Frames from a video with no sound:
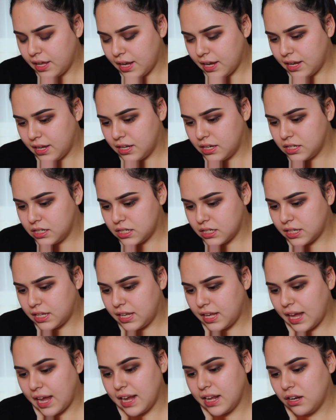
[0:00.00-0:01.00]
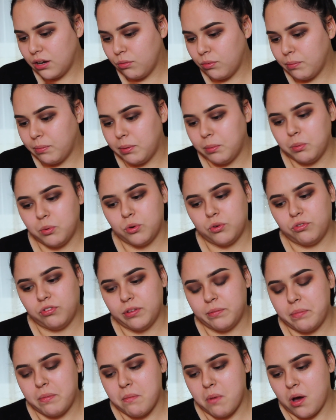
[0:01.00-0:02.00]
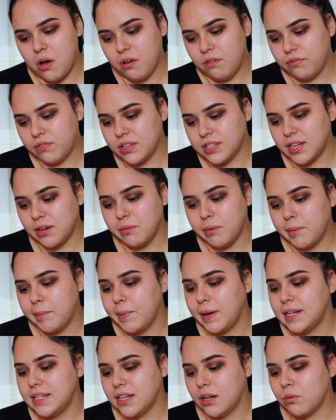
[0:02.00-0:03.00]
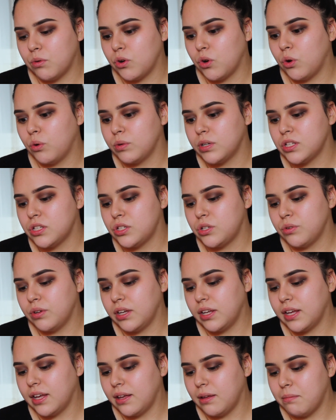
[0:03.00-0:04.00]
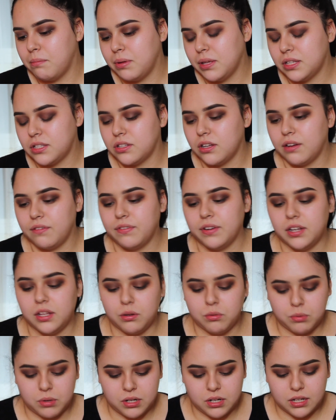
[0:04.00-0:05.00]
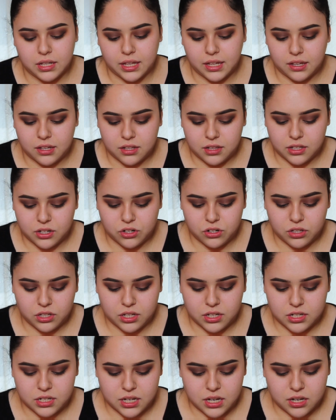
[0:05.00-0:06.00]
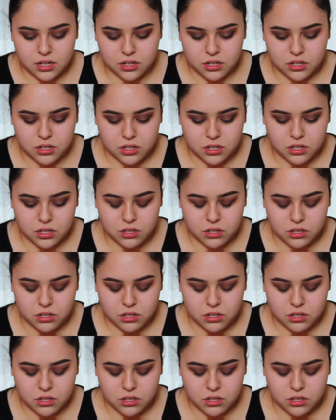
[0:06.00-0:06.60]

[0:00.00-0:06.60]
And he hated when people would flip him off, because I remember my dad would always do and get him pissed off, and he would like literally attack.